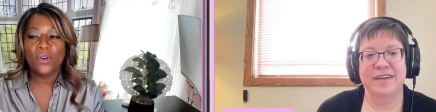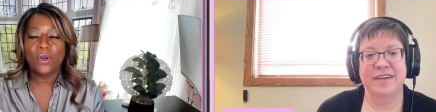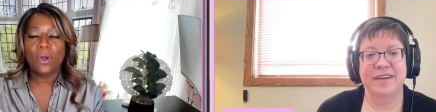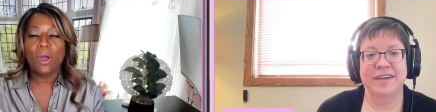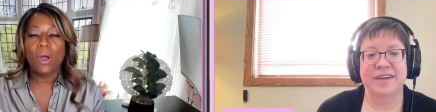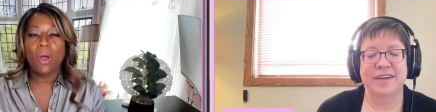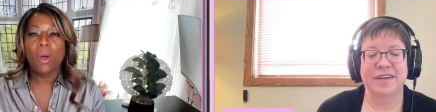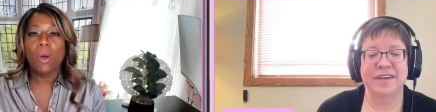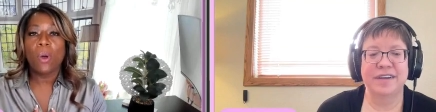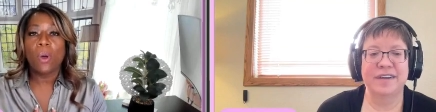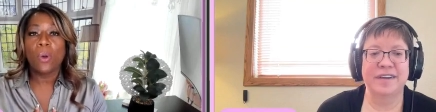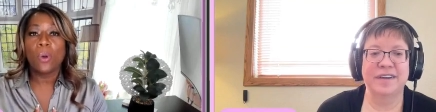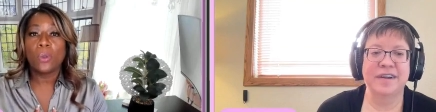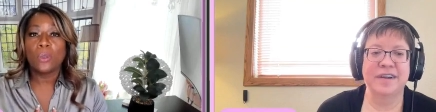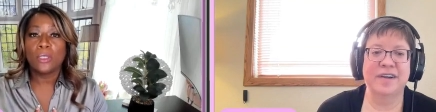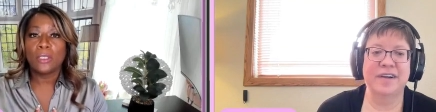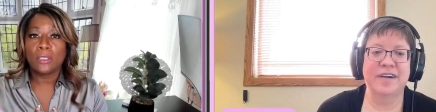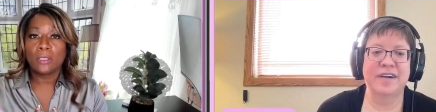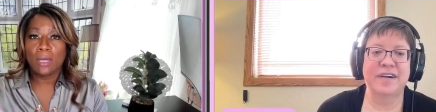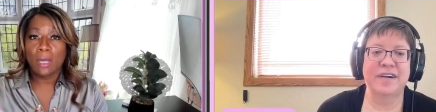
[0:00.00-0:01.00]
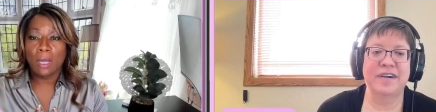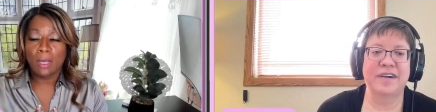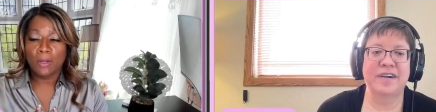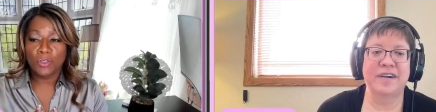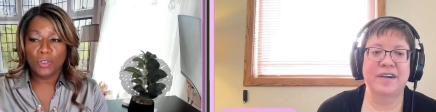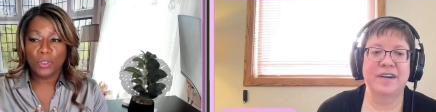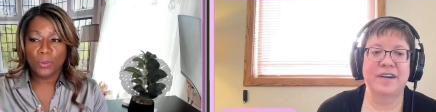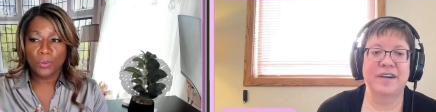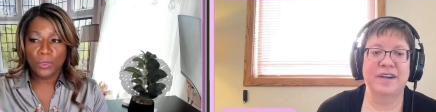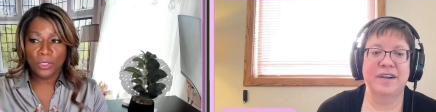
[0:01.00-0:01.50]
Speaker 1: for older
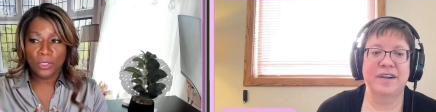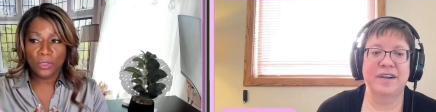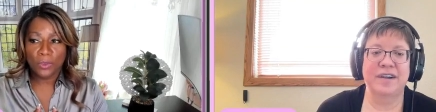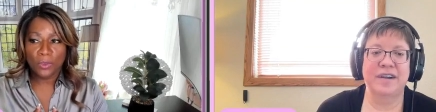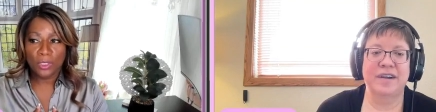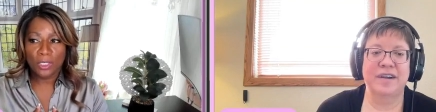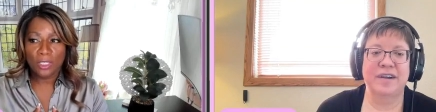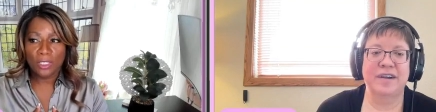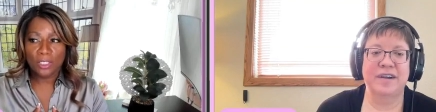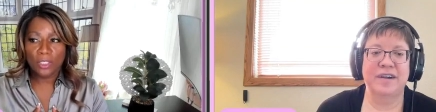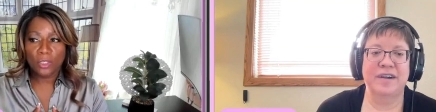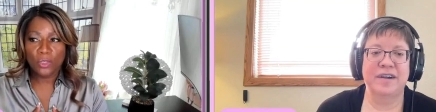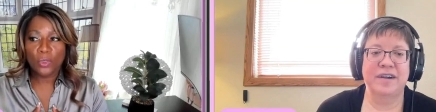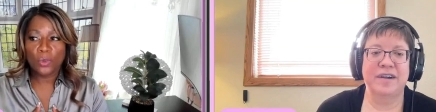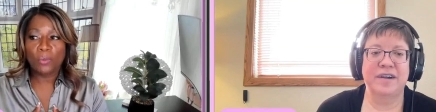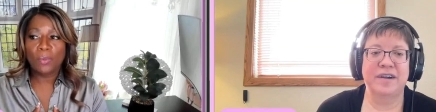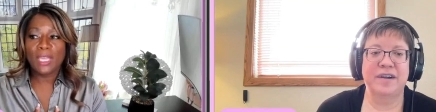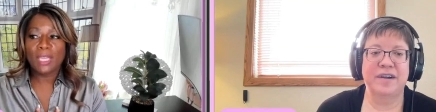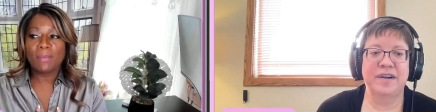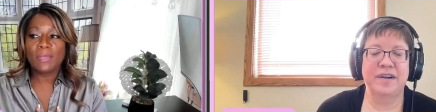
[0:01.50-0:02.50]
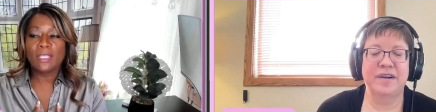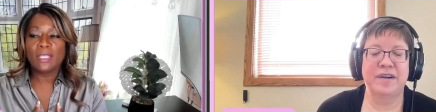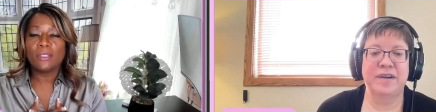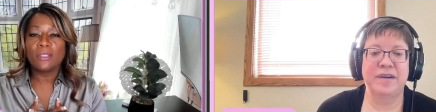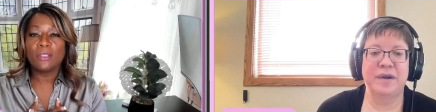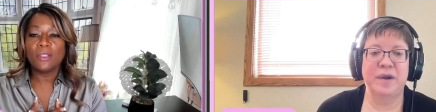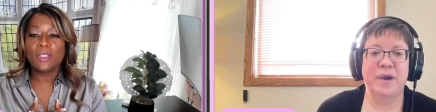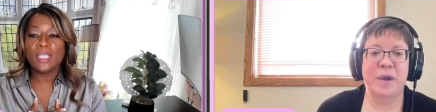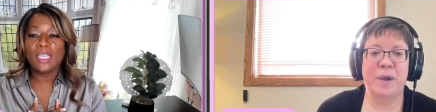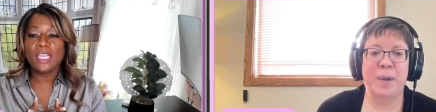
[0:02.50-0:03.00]
entrepreneurs who may be
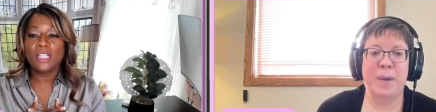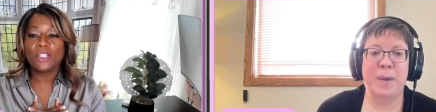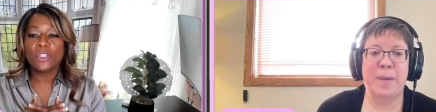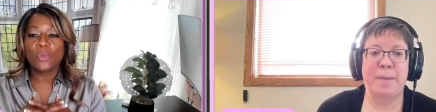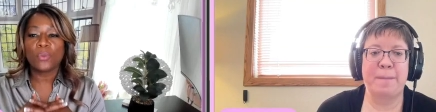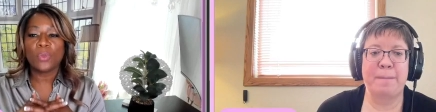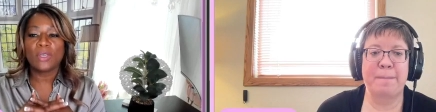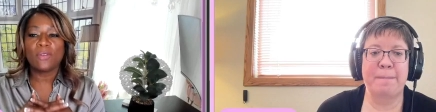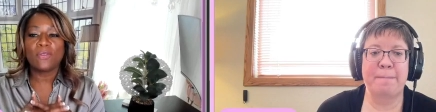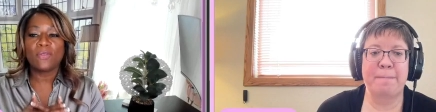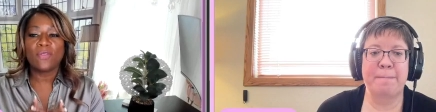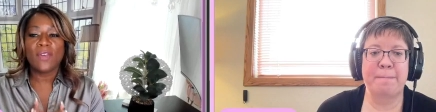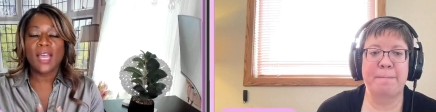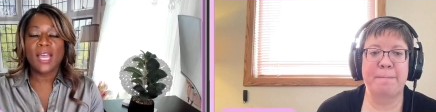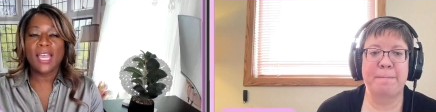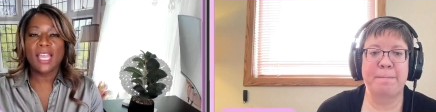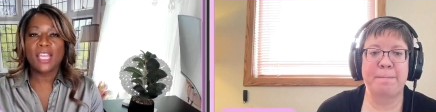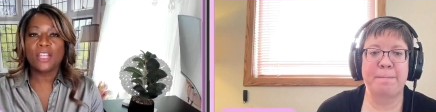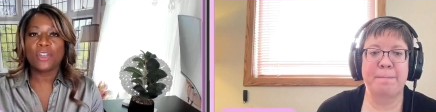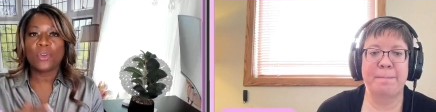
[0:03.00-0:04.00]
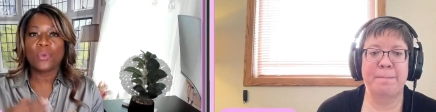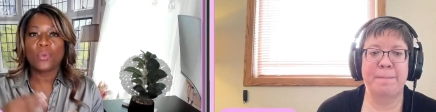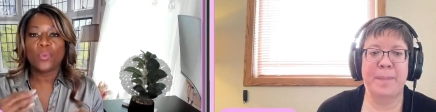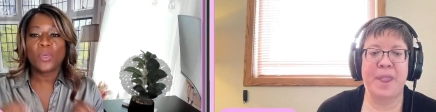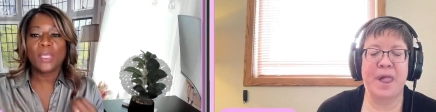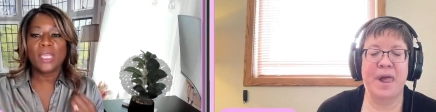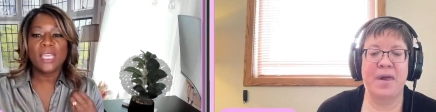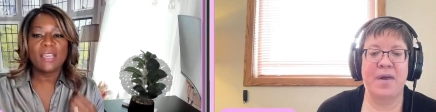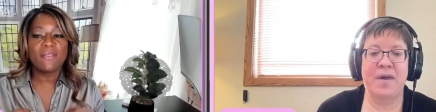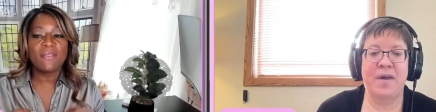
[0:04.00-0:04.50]
looking to refine or
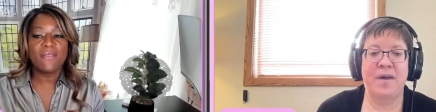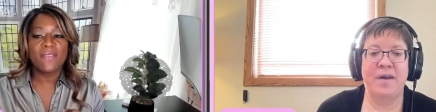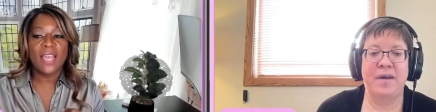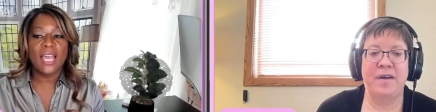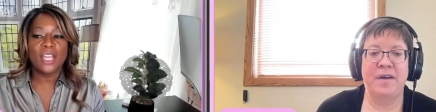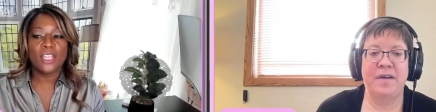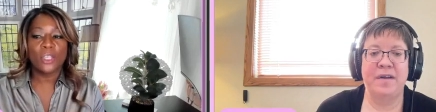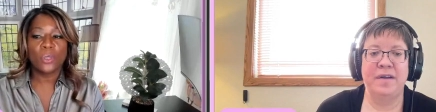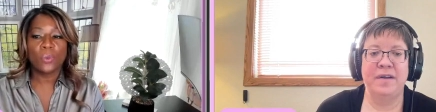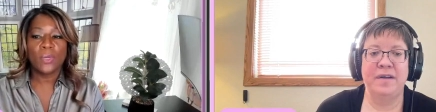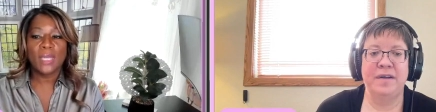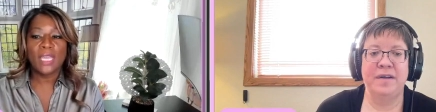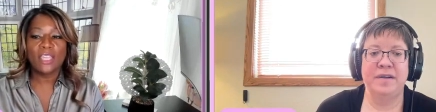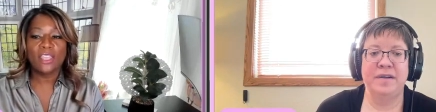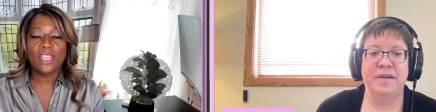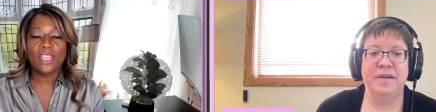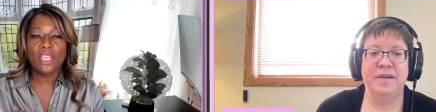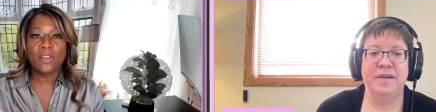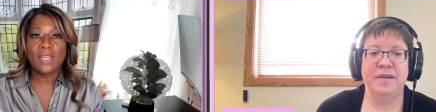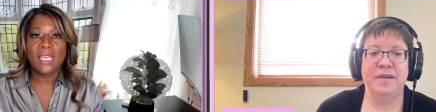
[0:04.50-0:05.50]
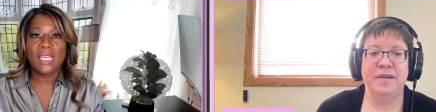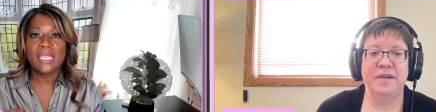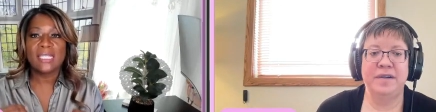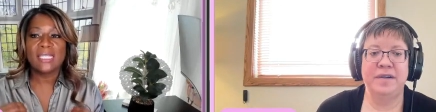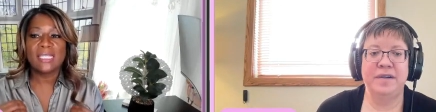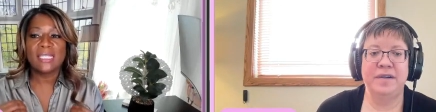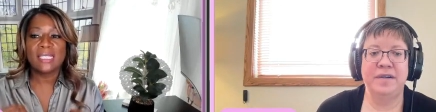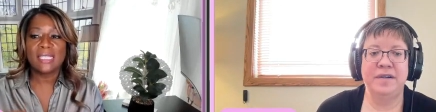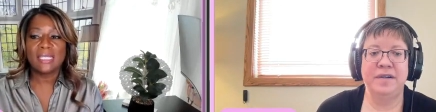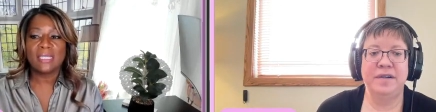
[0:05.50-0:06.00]
reevaluate their
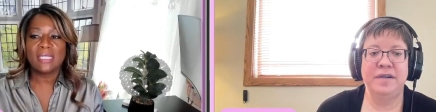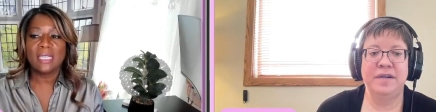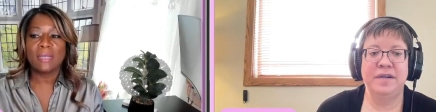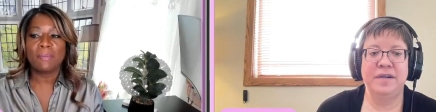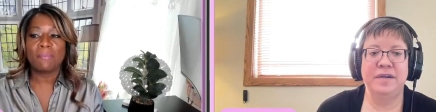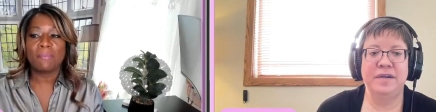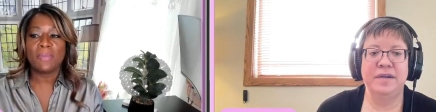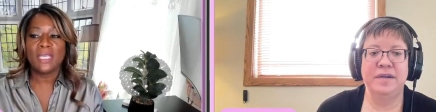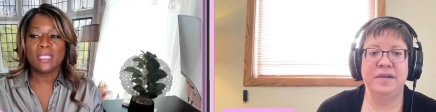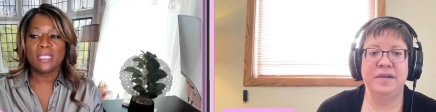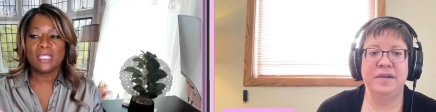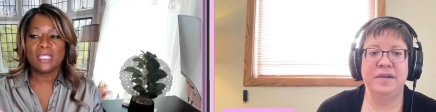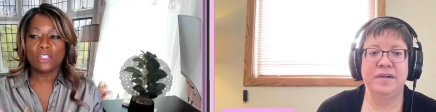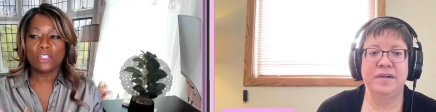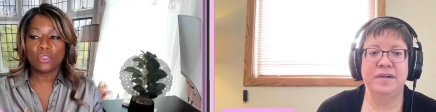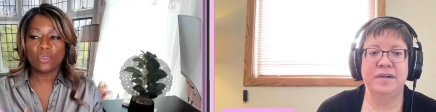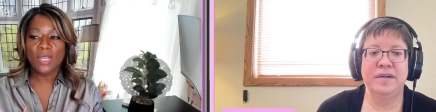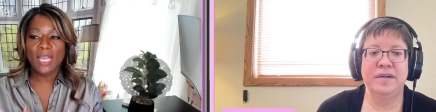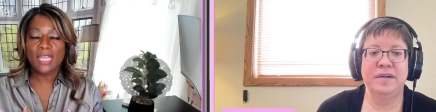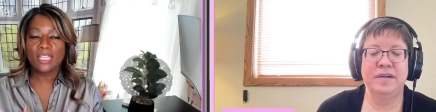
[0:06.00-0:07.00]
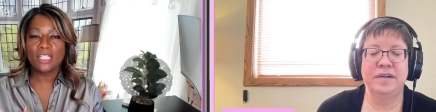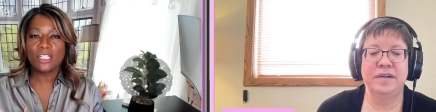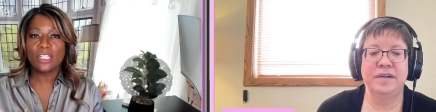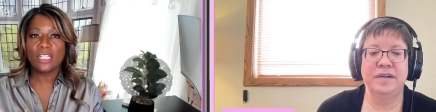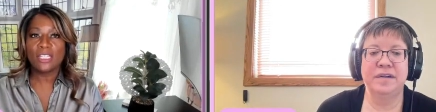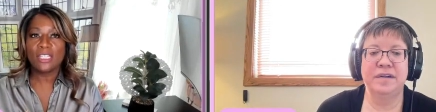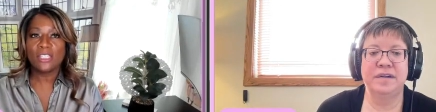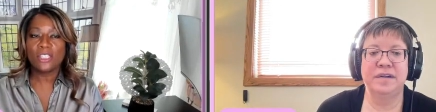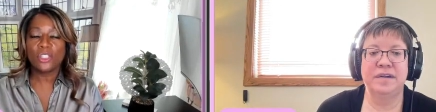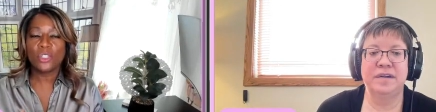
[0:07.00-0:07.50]
existing business
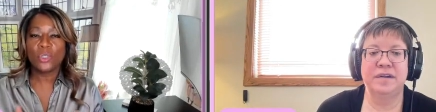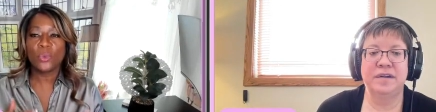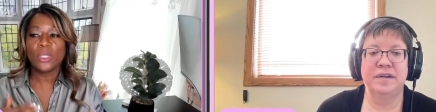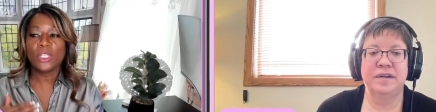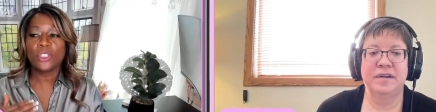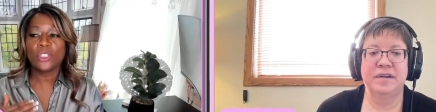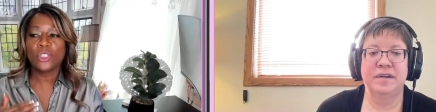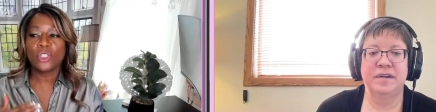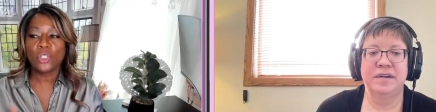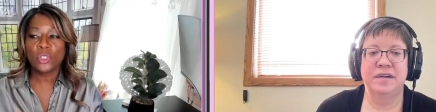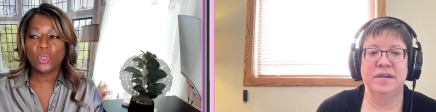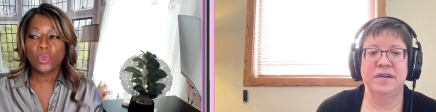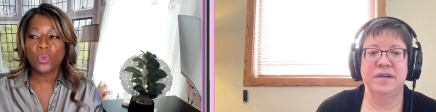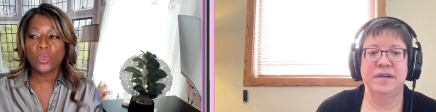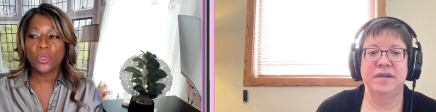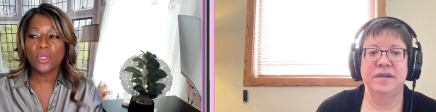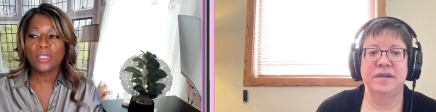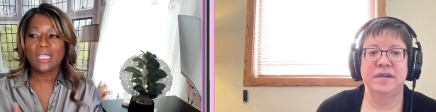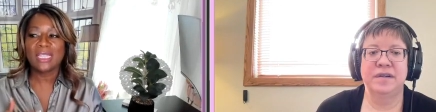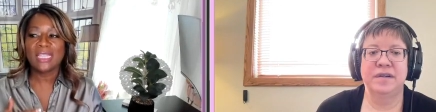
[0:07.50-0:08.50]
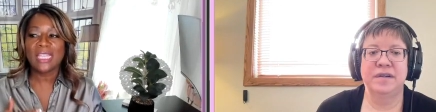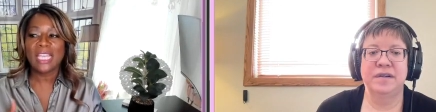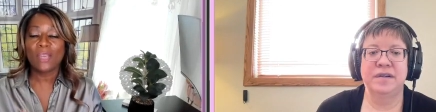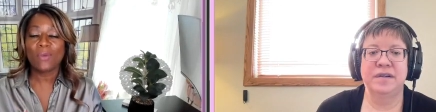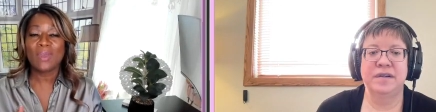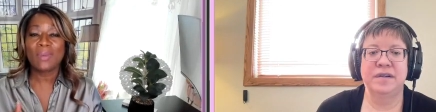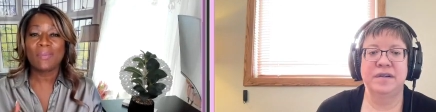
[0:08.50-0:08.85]
strategies to ensure that they